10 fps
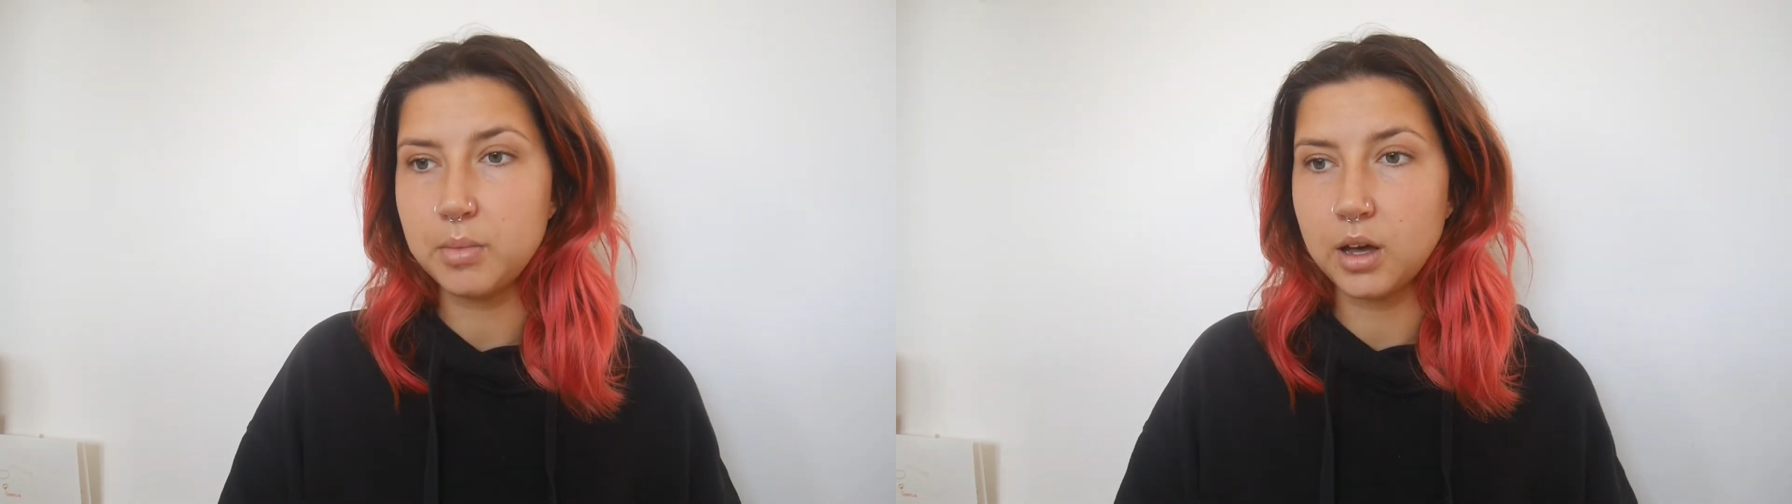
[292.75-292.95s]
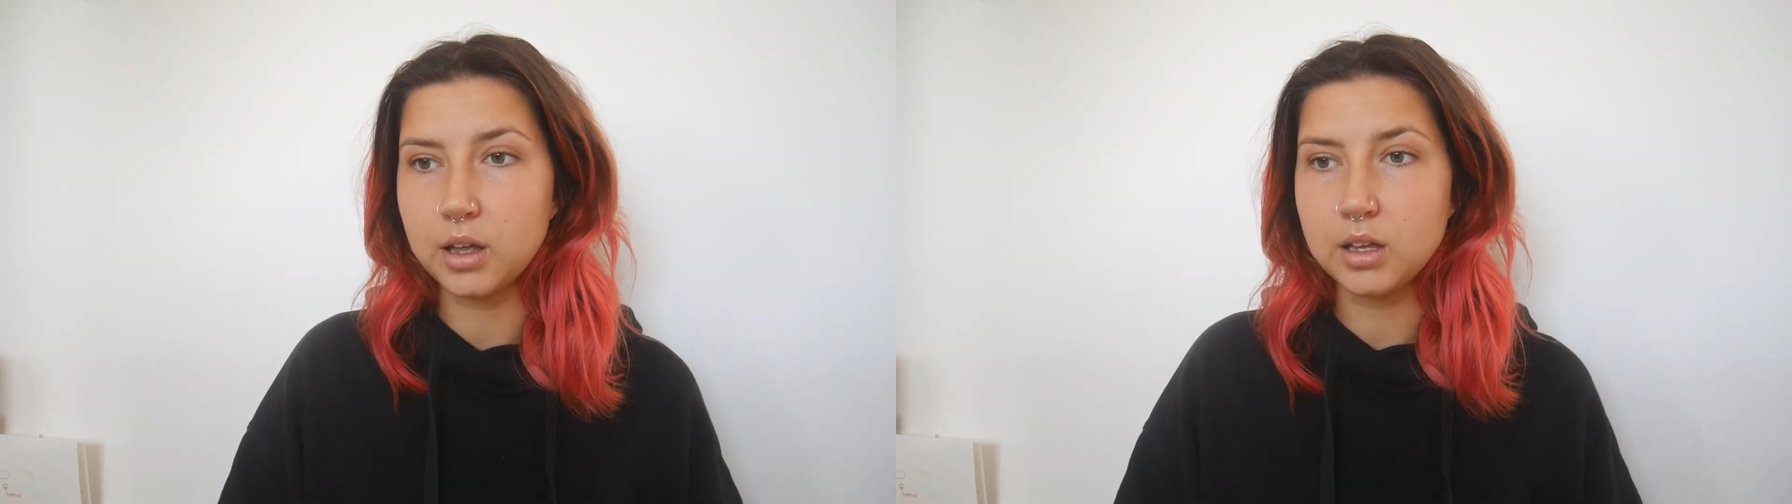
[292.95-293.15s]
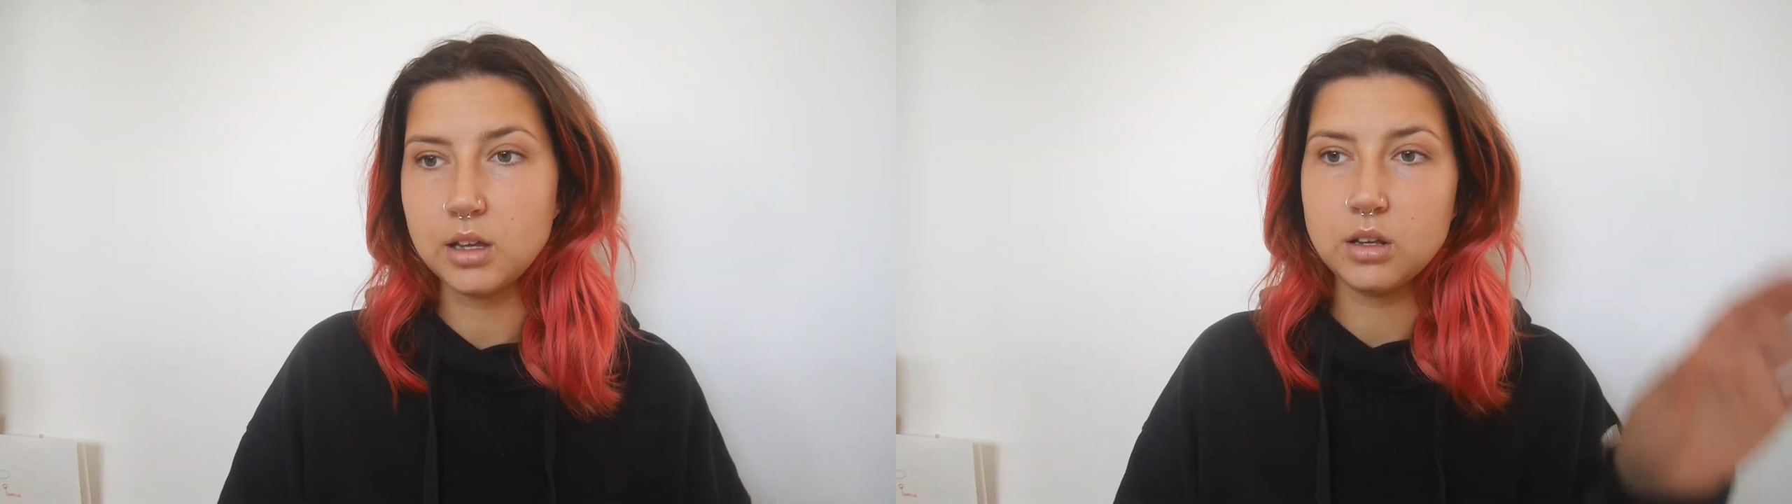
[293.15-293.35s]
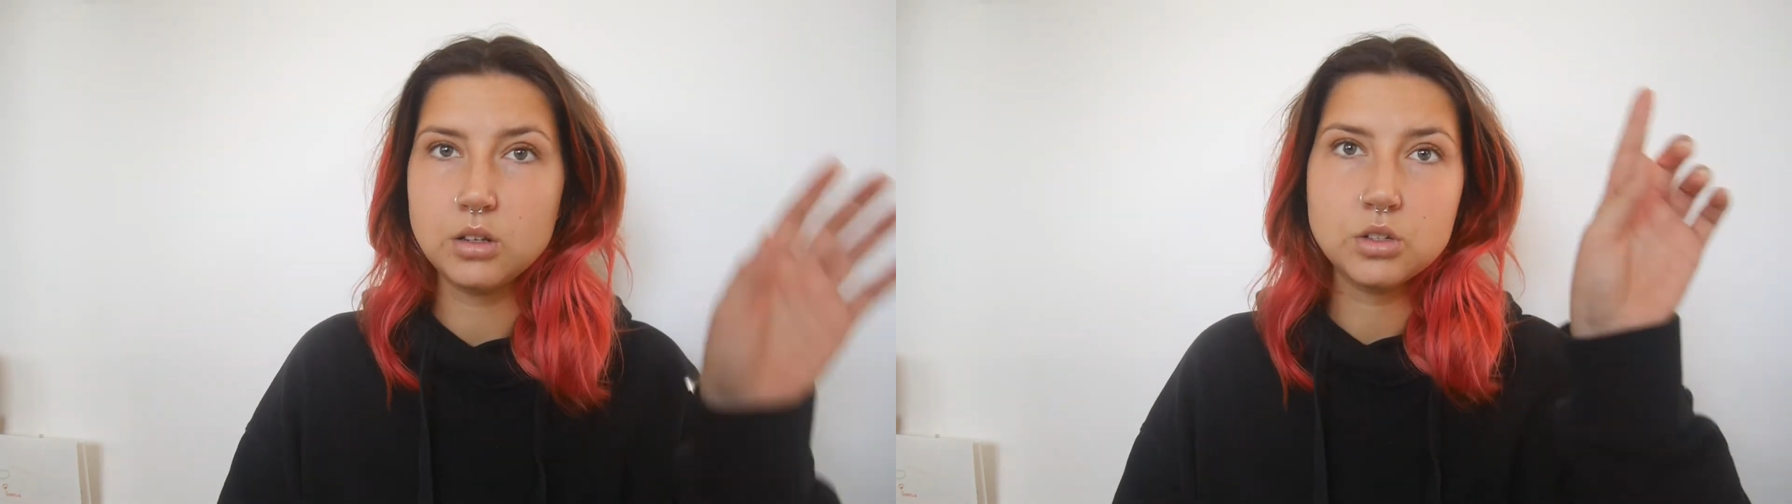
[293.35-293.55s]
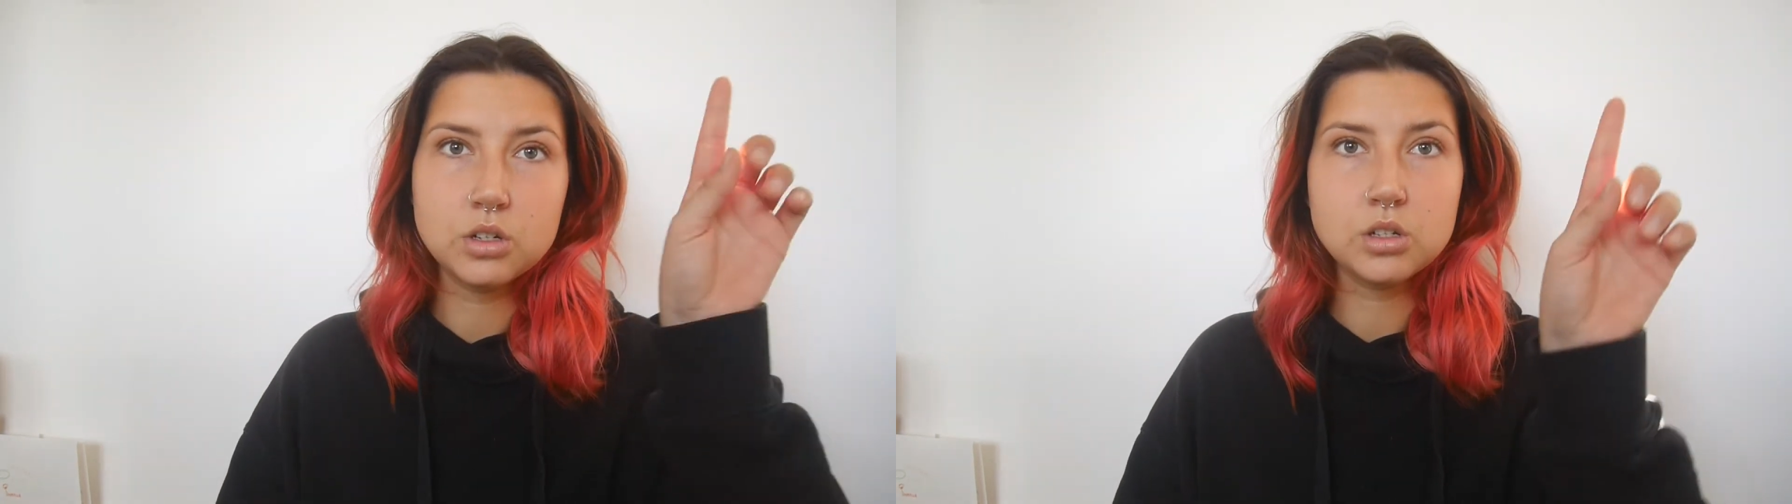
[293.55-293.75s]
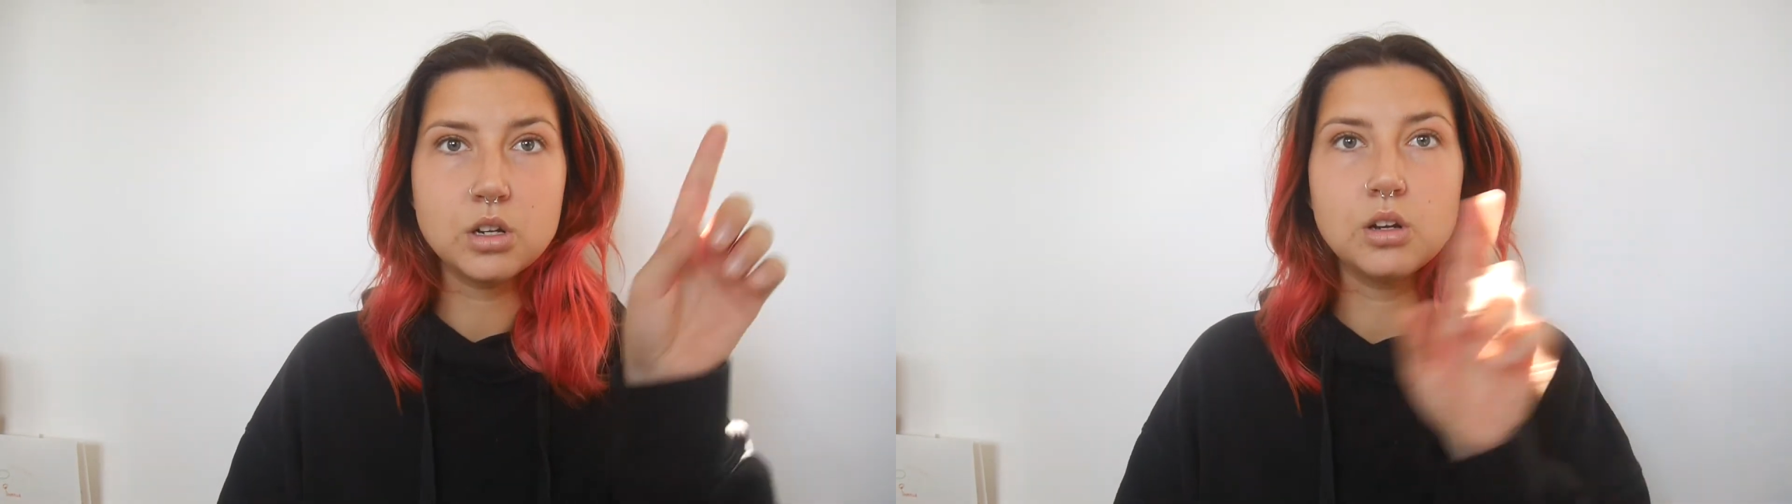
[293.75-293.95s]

But just to